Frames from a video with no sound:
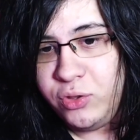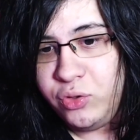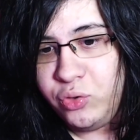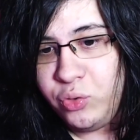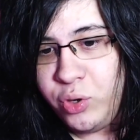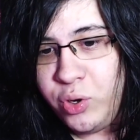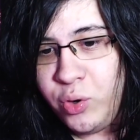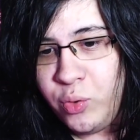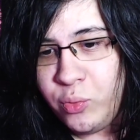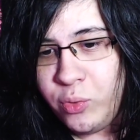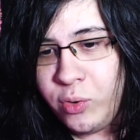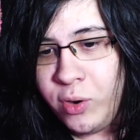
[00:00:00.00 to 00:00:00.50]

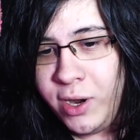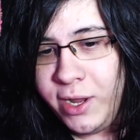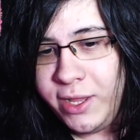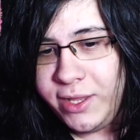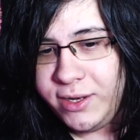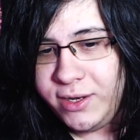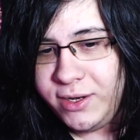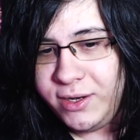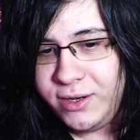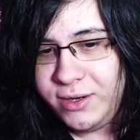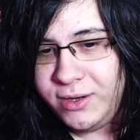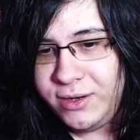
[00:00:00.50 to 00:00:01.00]
Doing
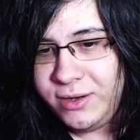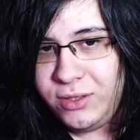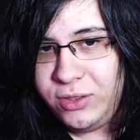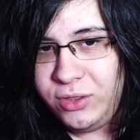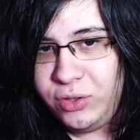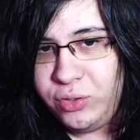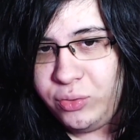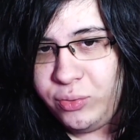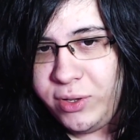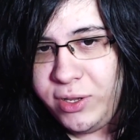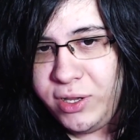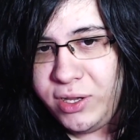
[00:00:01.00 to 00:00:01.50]
what?
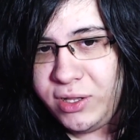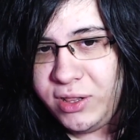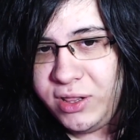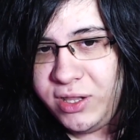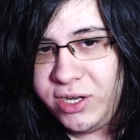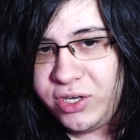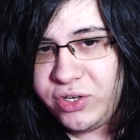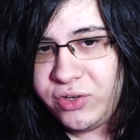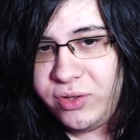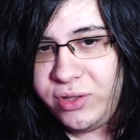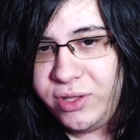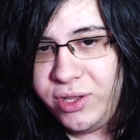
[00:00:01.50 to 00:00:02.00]
Doing
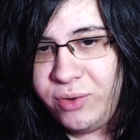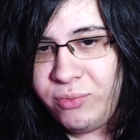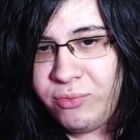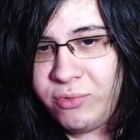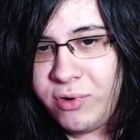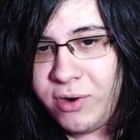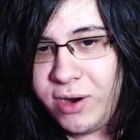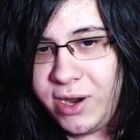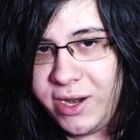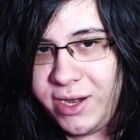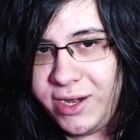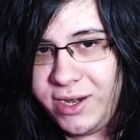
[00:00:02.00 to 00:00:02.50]
literally
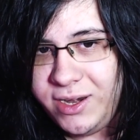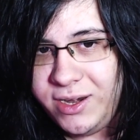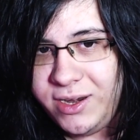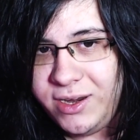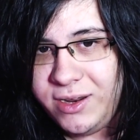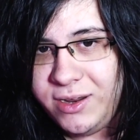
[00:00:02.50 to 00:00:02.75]
what?